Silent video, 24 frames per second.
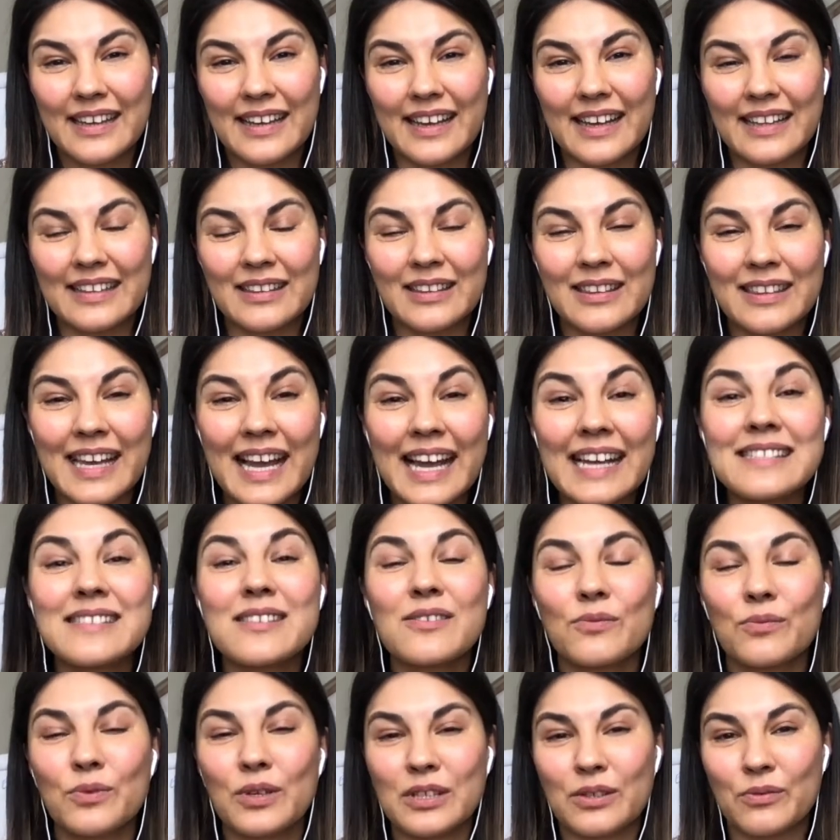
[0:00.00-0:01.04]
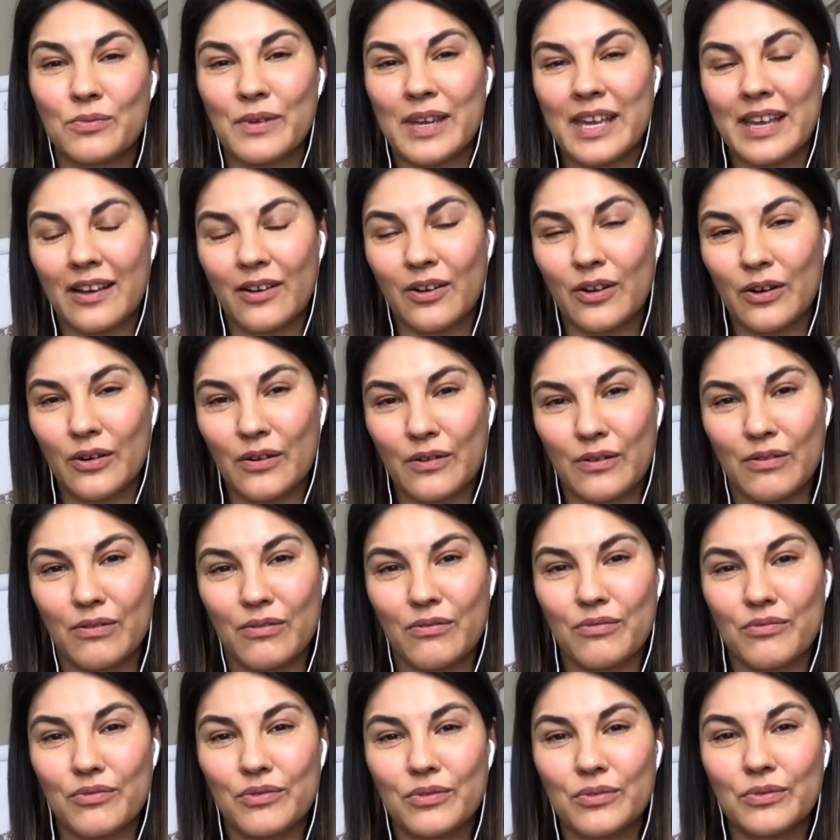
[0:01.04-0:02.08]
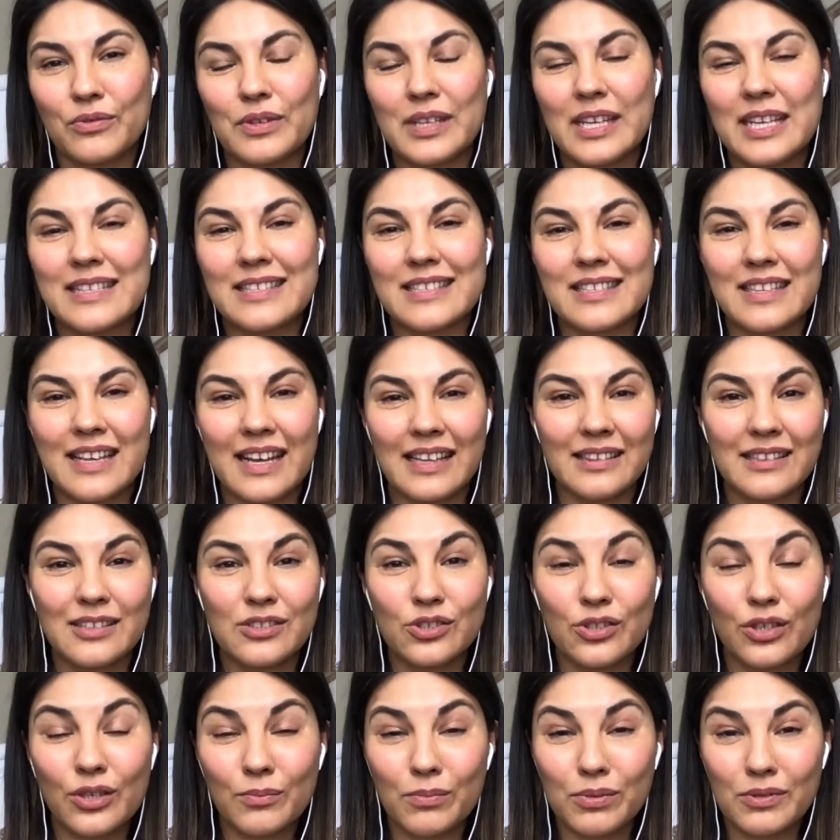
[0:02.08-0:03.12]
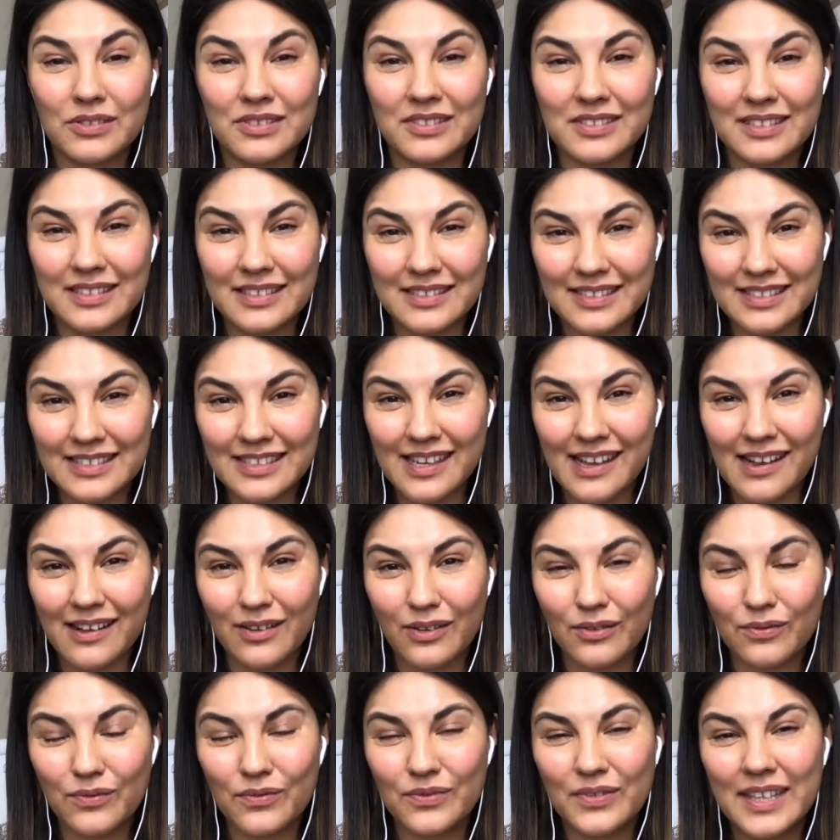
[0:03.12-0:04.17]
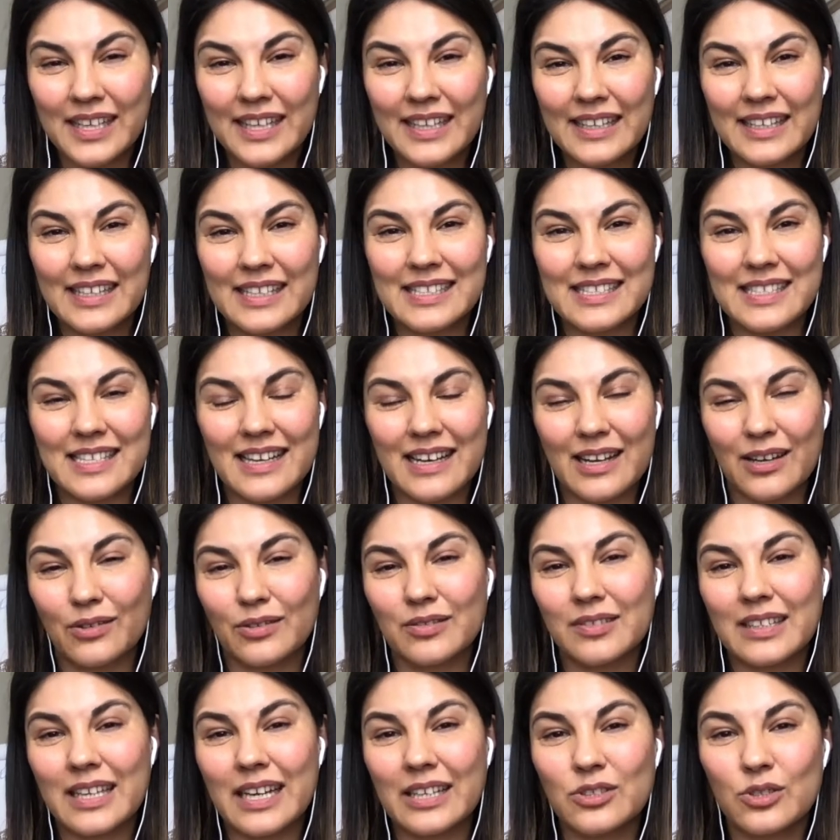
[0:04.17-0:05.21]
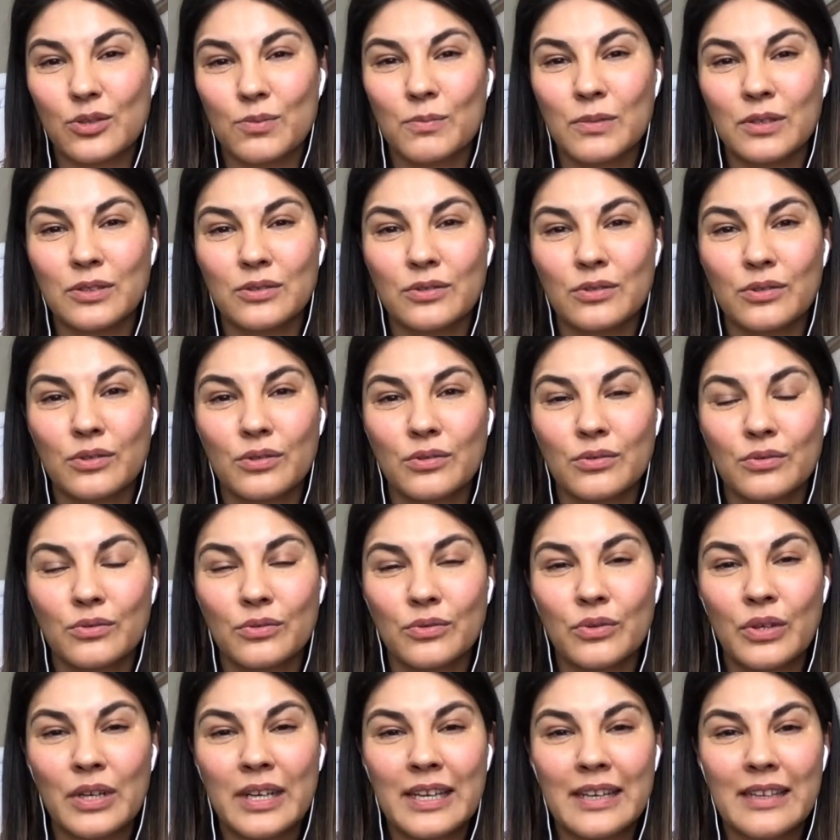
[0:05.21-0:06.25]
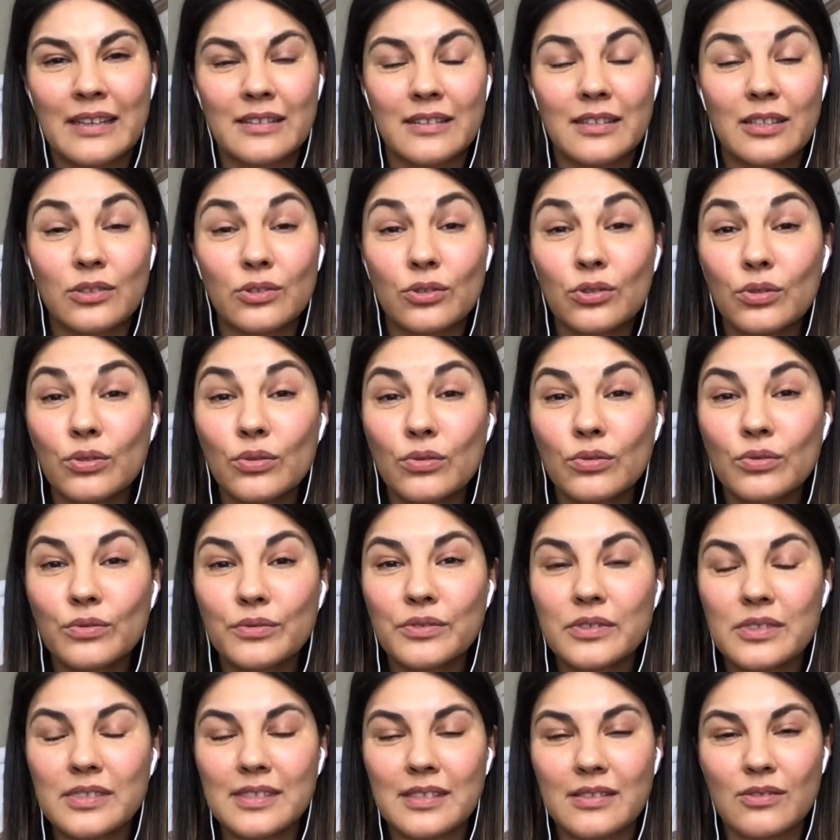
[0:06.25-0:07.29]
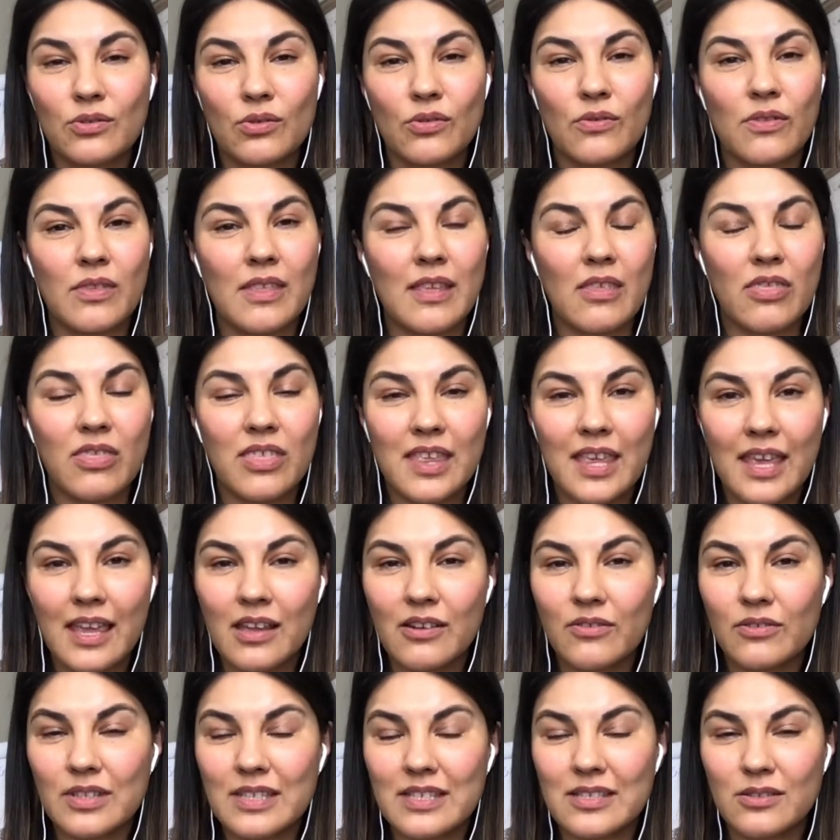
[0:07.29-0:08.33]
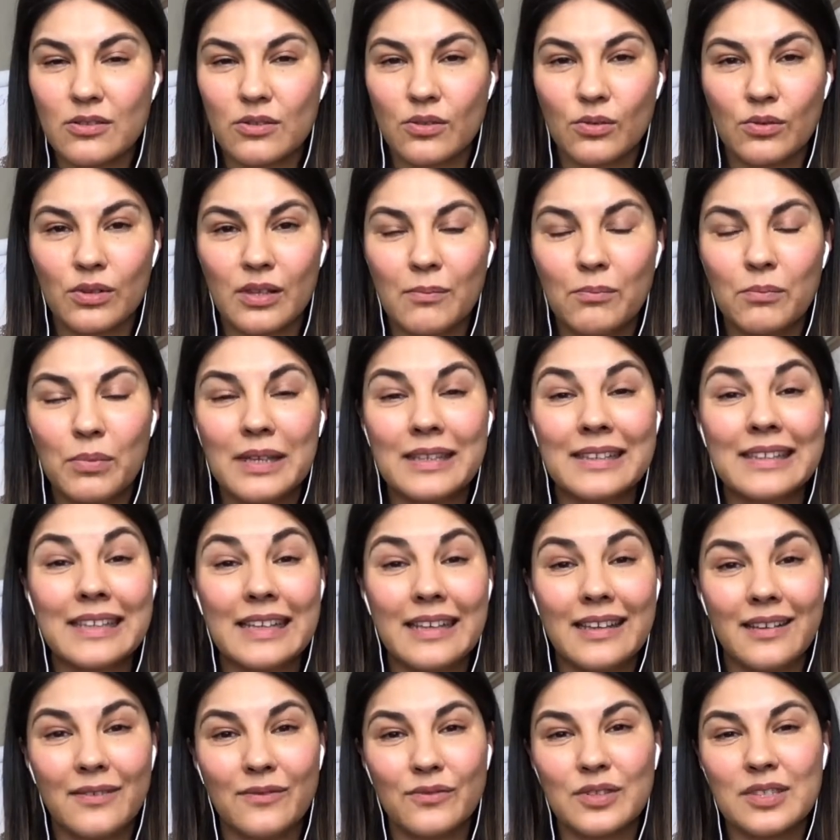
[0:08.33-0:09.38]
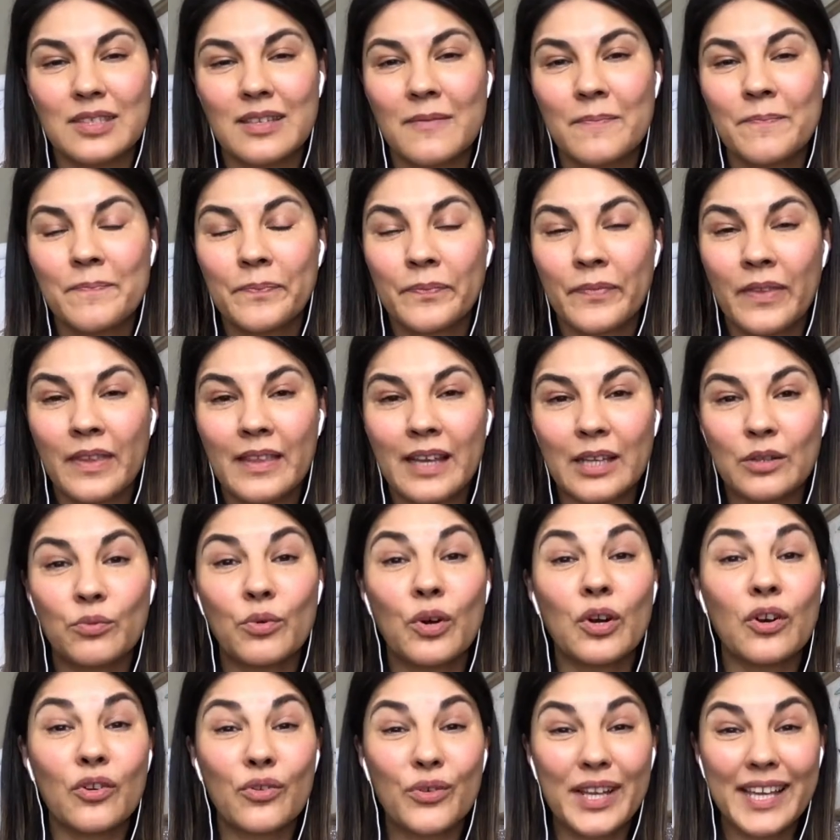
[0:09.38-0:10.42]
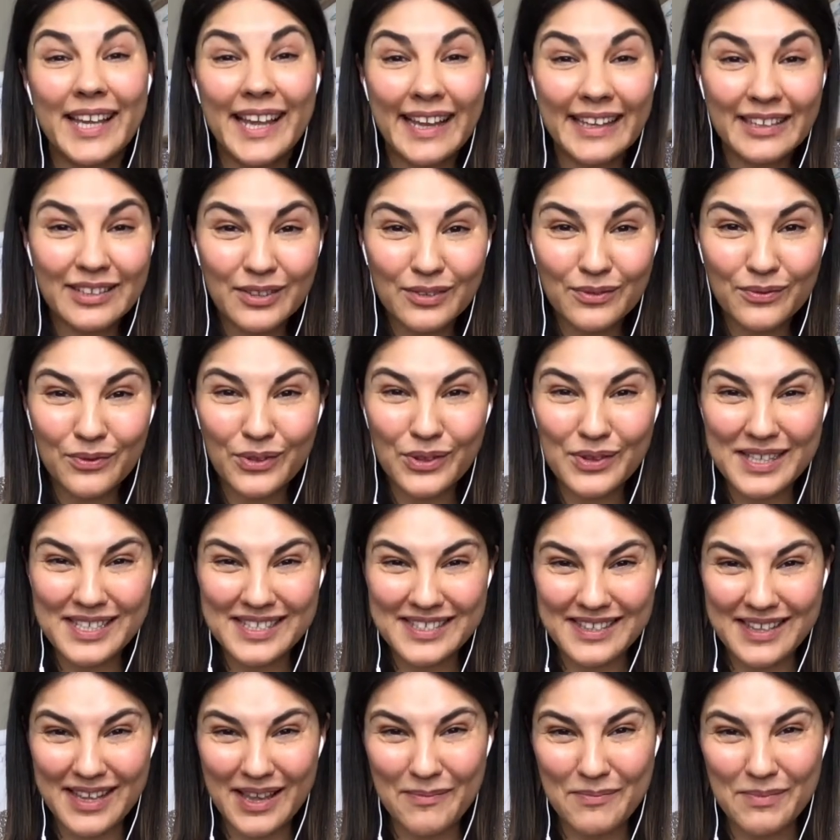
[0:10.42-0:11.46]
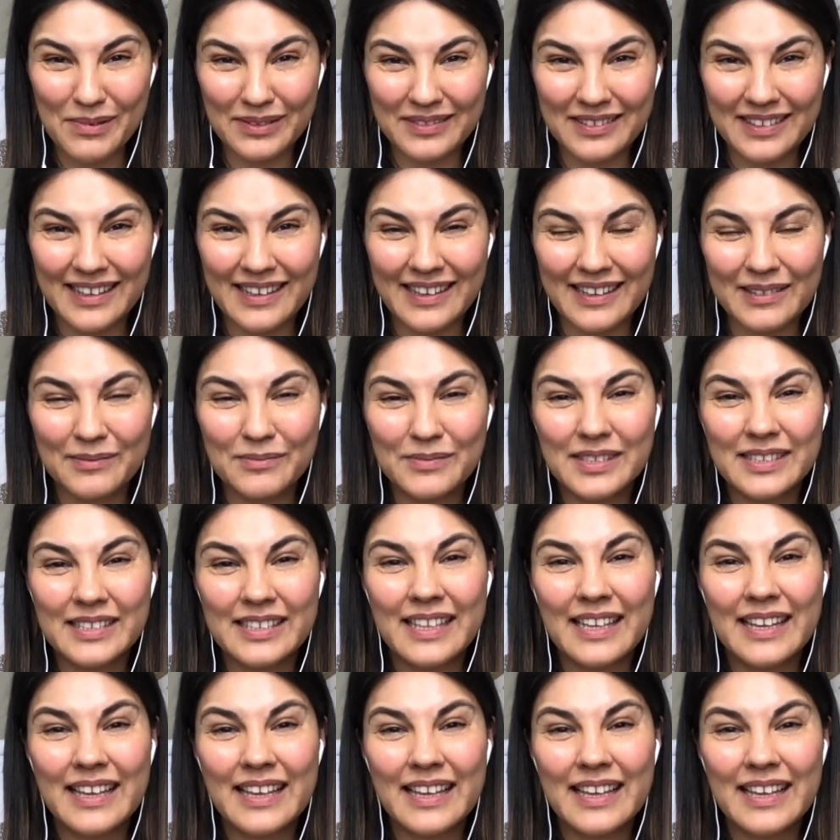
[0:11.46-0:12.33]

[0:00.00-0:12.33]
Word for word: And that's what we are going through. It's not the turbulence itself, it's our attachment to the tools, to the theories, to the beliefs that were created for the stable times,